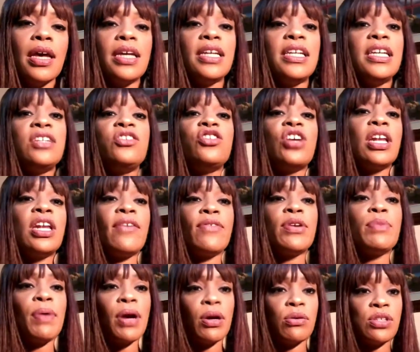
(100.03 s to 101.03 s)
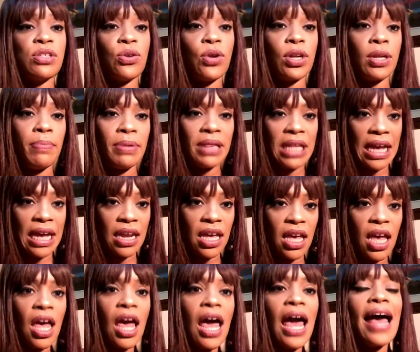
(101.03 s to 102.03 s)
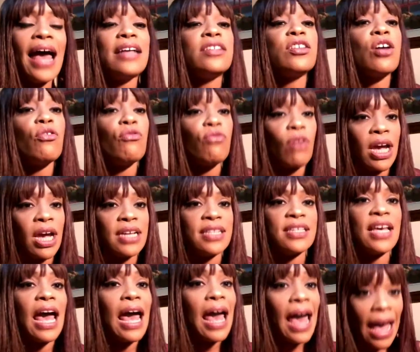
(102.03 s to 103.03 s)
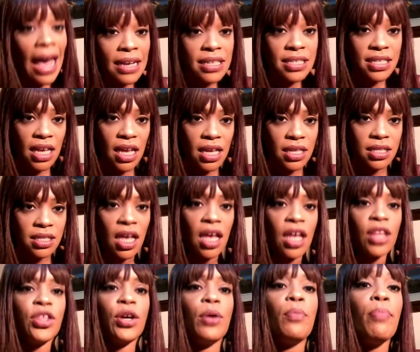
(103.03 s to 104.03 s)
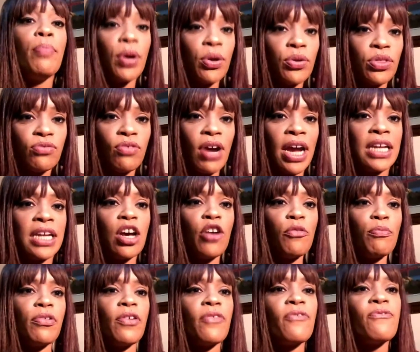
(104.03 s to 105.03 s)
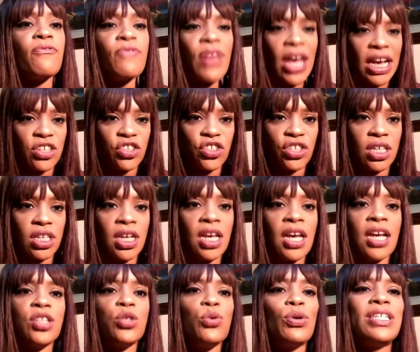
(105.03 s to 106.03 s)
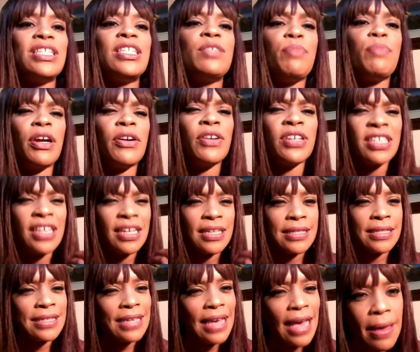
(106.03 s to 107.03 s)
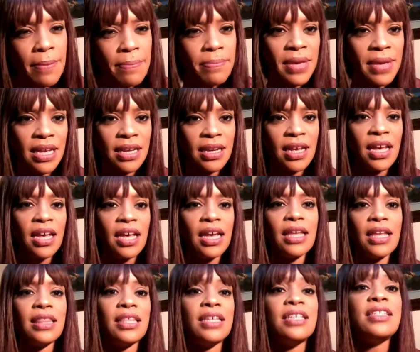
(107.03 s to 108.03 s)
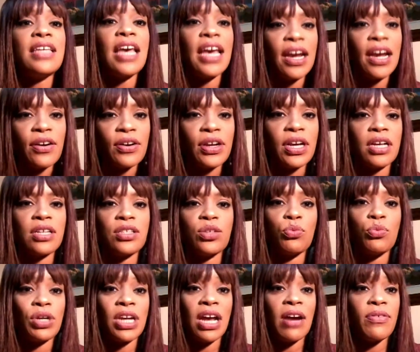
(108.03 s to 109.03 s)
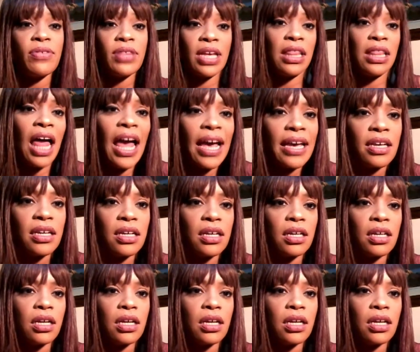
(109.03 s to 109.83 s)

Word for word: Each and every person on the planet has a right to access their birthright of perfection, to experience contentment in these areas whenever they like.